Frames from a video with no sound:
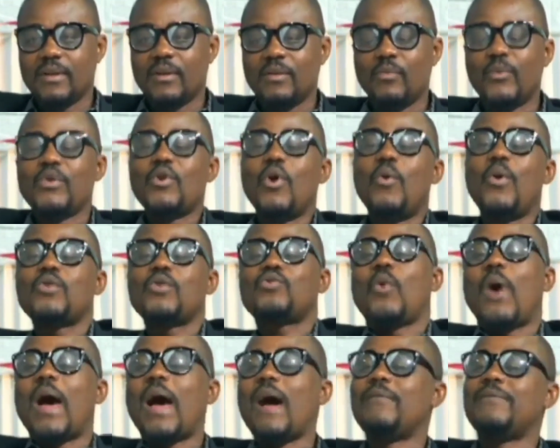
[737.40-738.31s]
We don't want
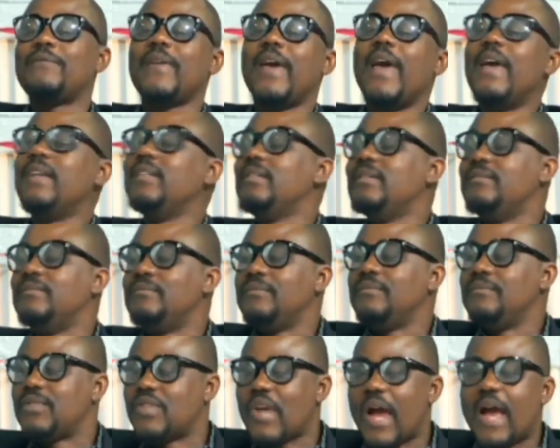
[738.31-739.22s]
to have any
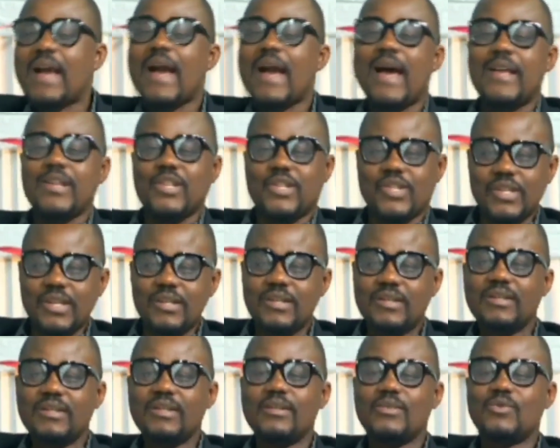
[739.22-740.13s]
Jack and
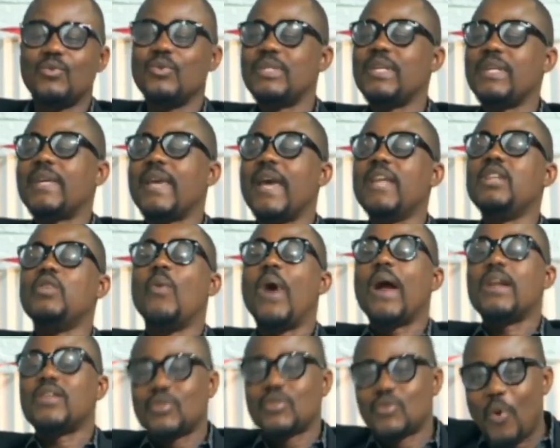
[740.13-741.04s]
Jill to take
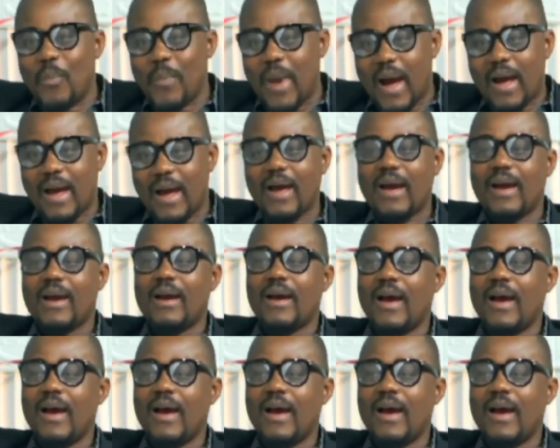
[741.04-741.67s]
anyone's number